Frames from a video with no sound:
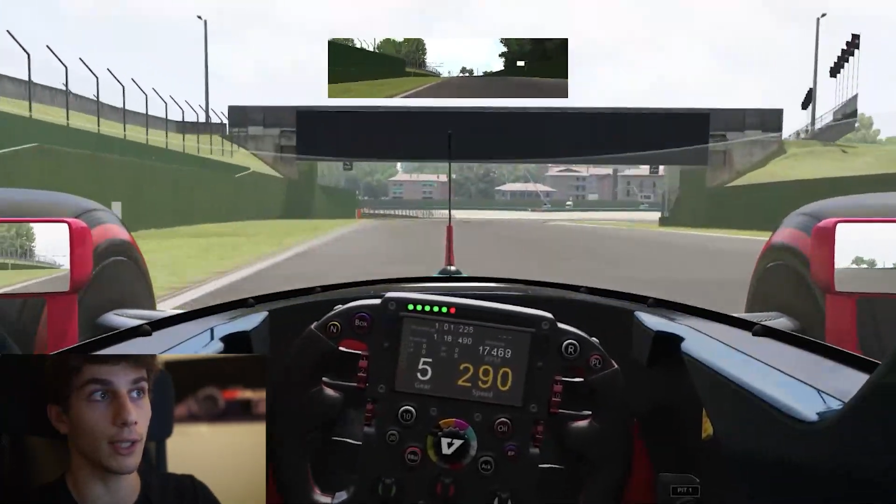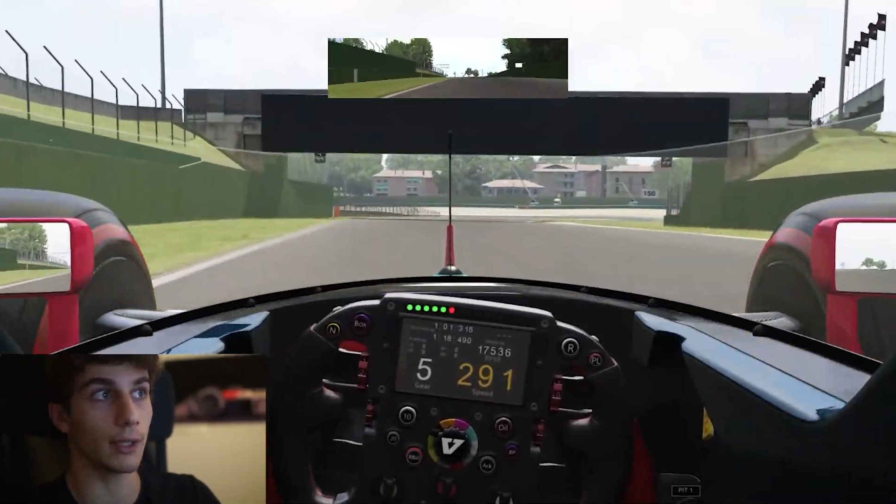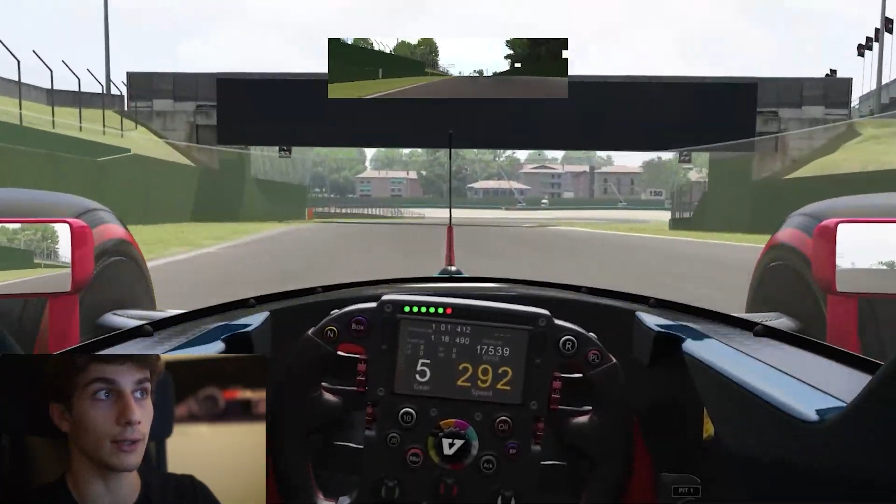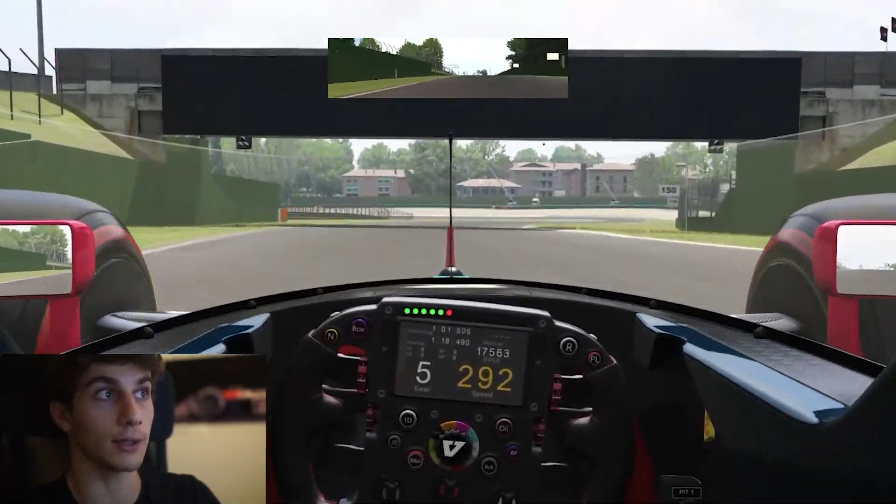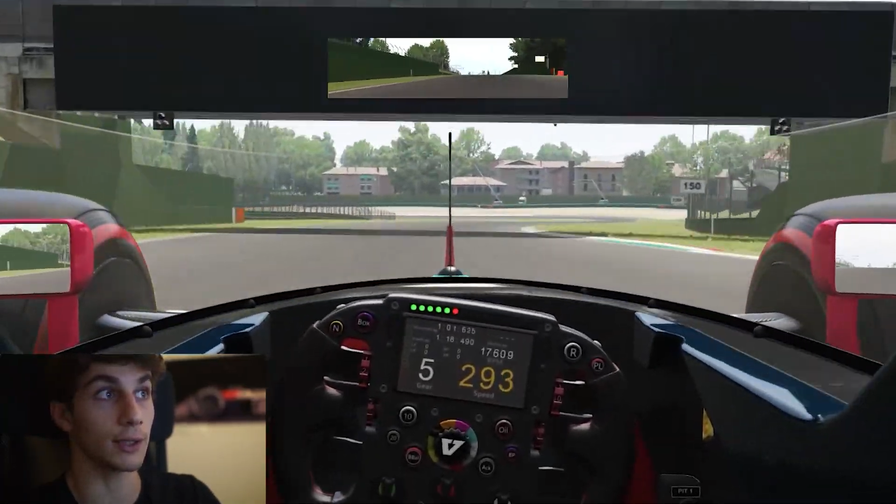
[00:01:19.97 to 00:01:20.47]

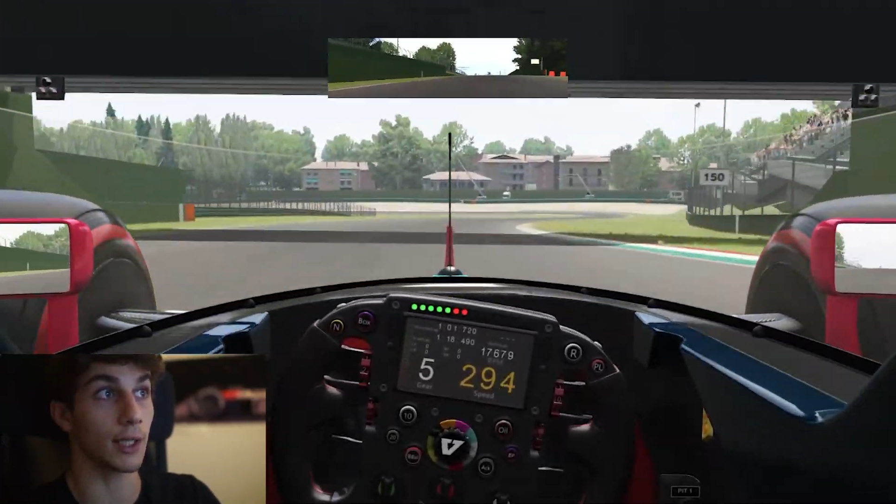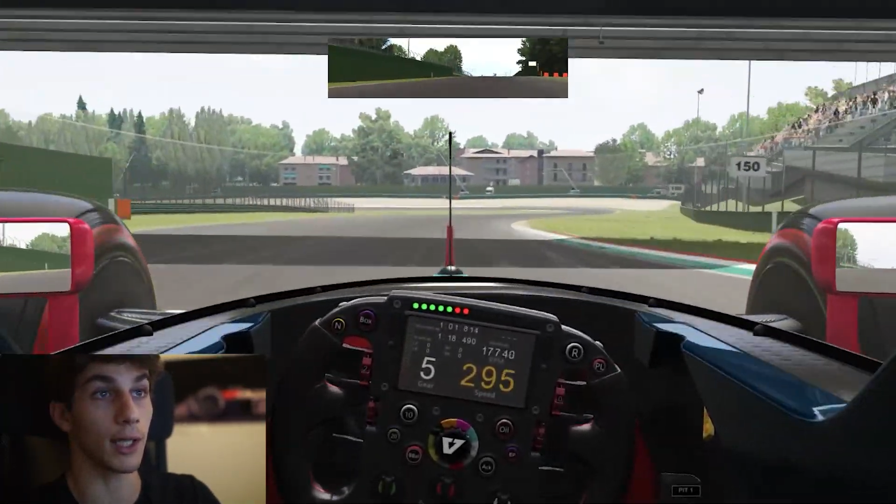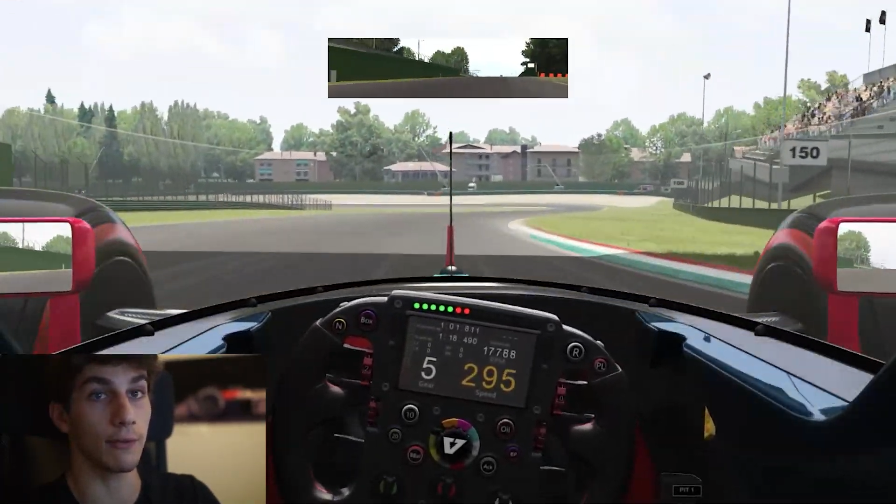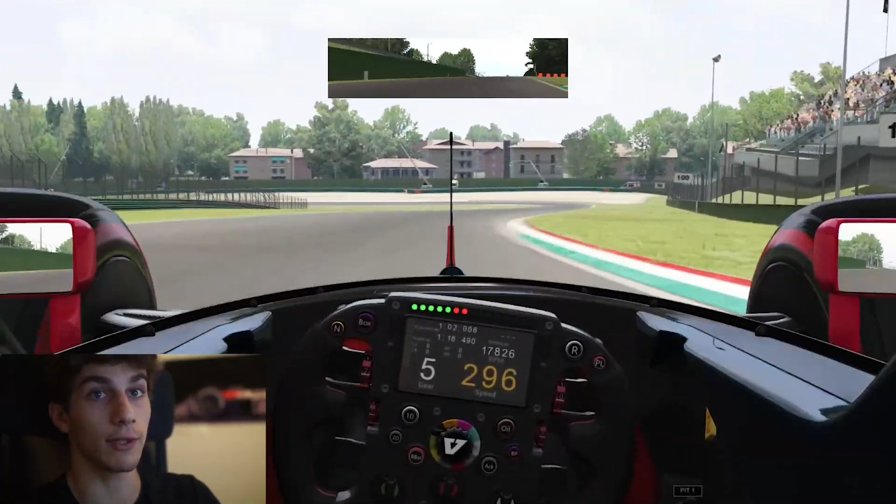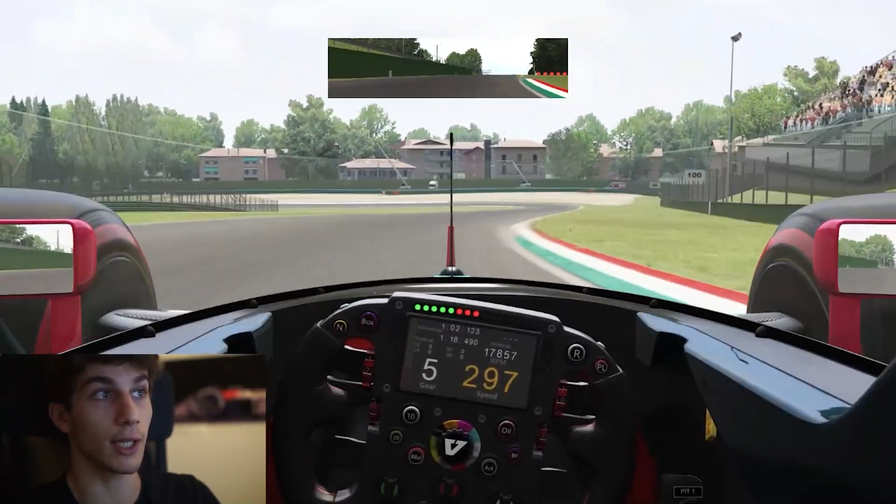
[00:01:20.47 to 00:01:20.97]
and these are
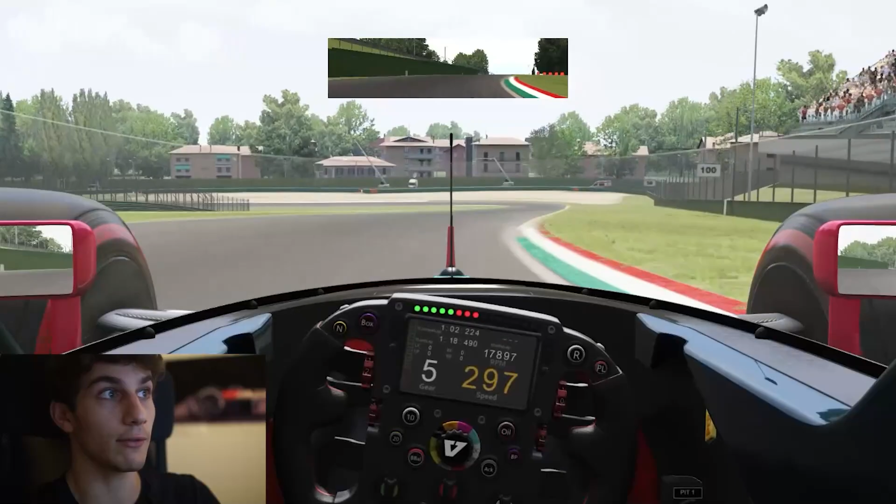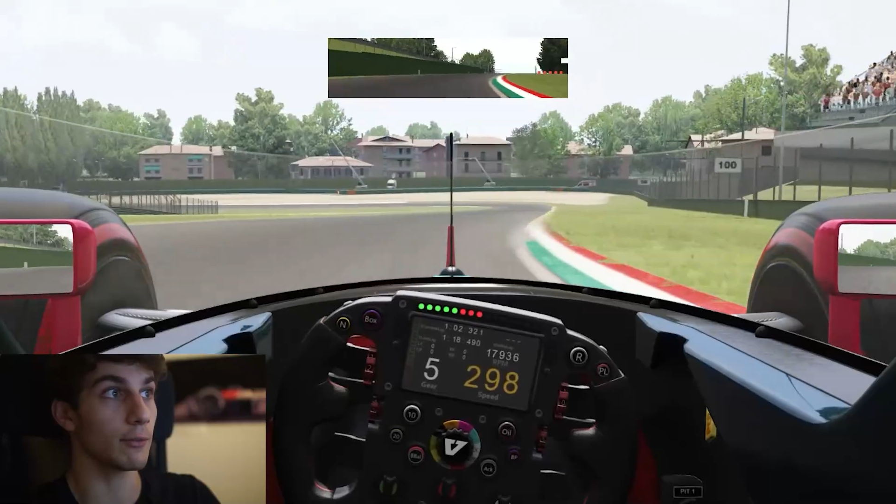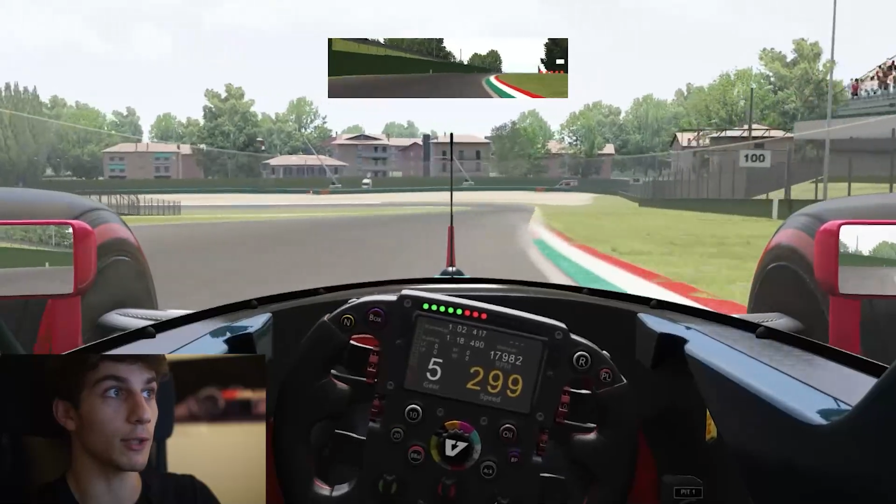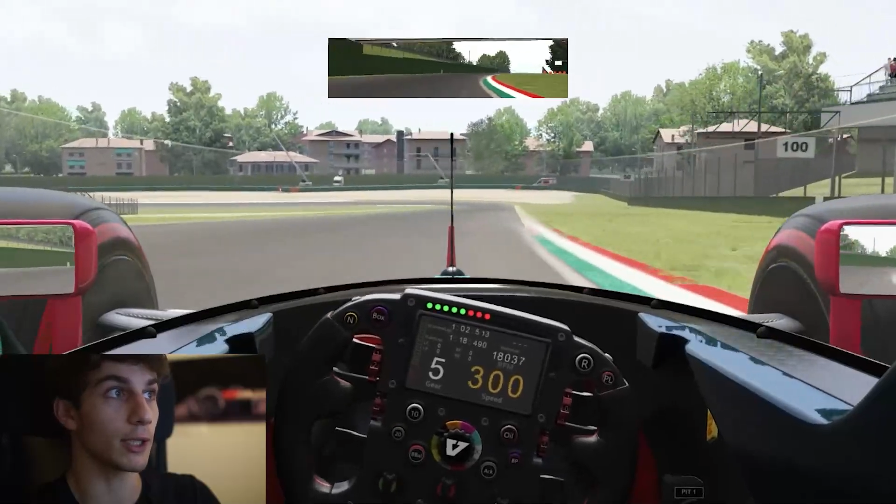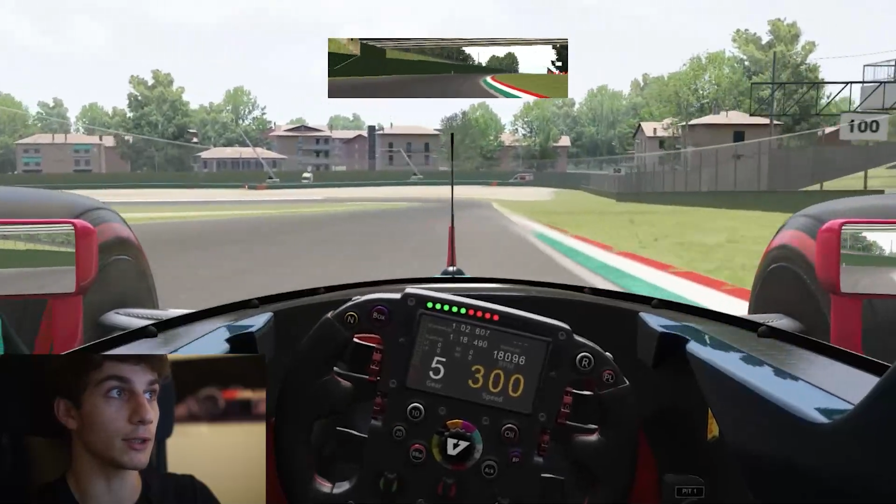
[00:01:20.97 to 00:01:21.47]
heavy, heavy
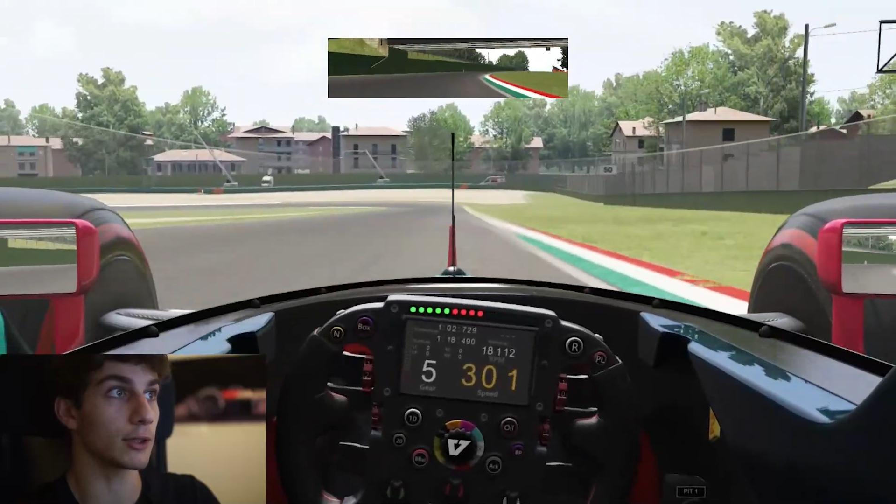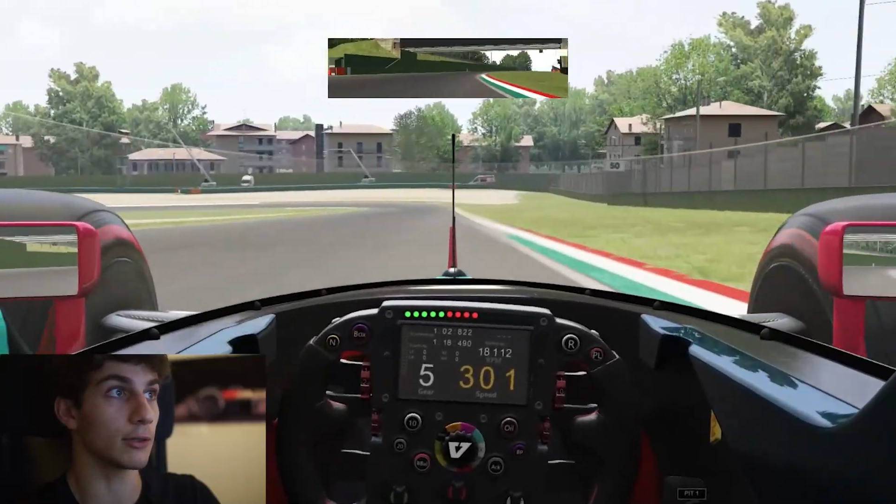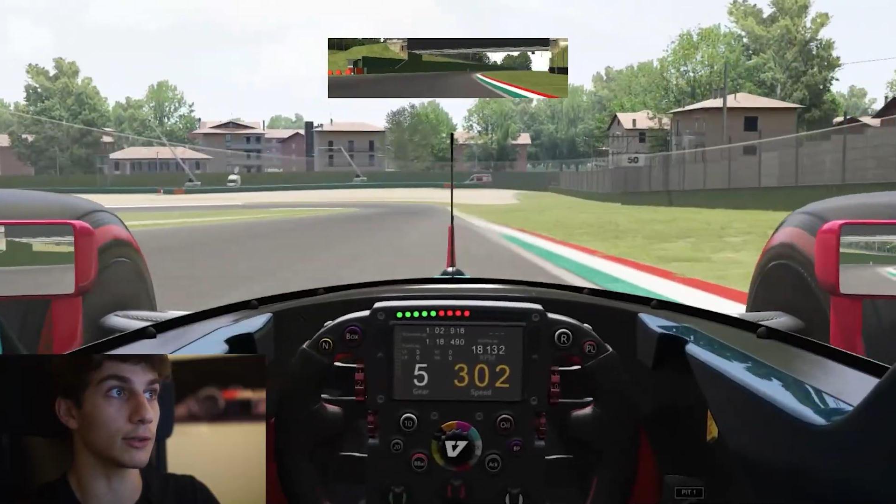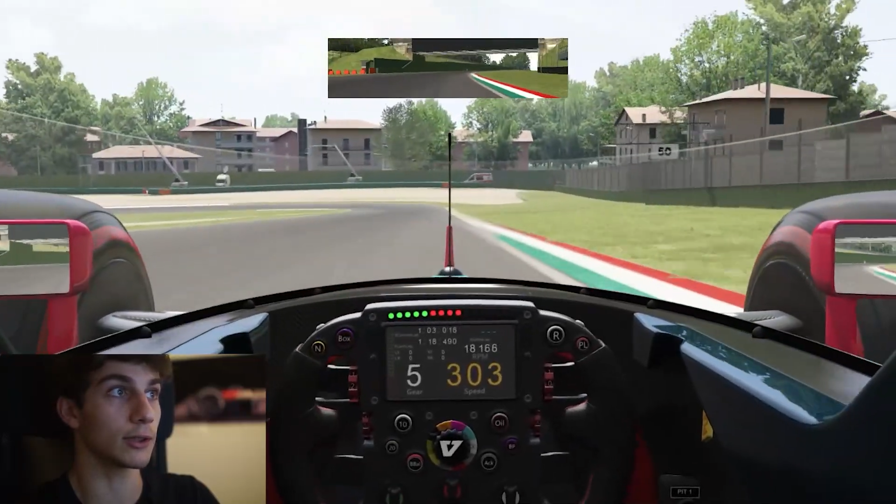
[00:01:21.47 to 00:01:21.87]
braking zones.